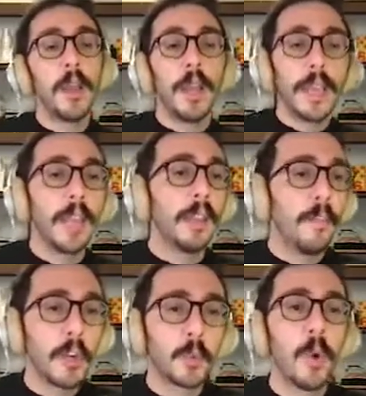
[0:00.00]
Again, the
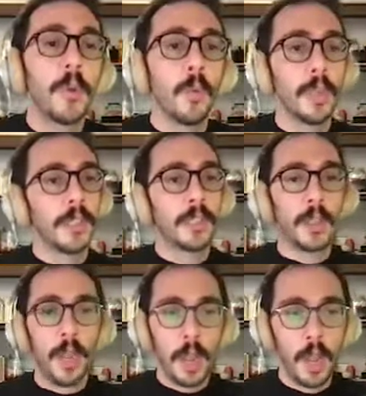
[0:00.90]
first
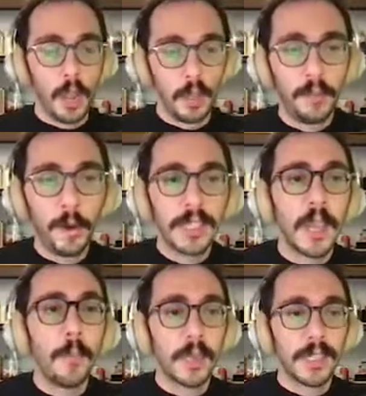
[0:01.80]

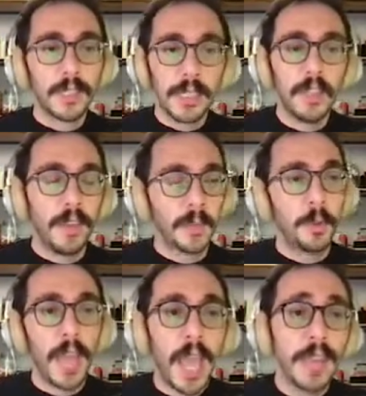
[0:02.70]
step was to see the
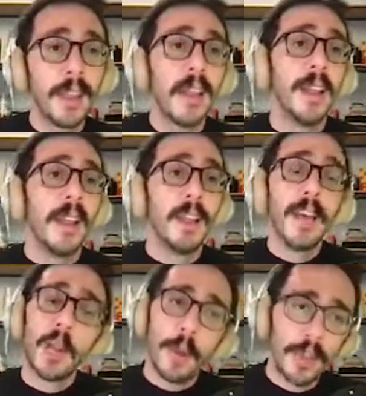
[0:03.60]
Facebook ad, and the
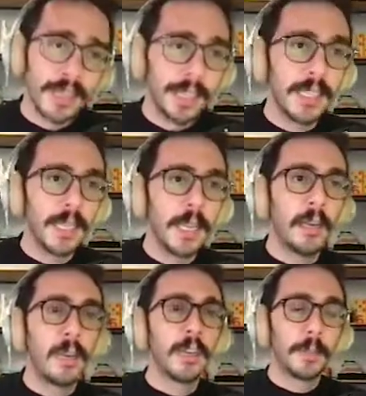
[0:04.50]
hypotheses
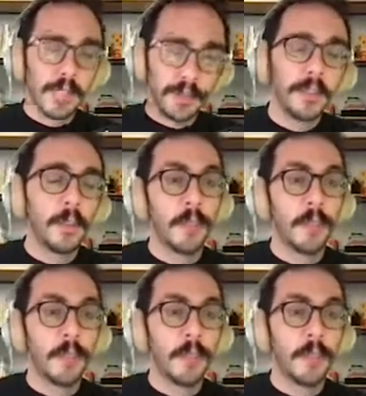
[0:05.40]
here specific to the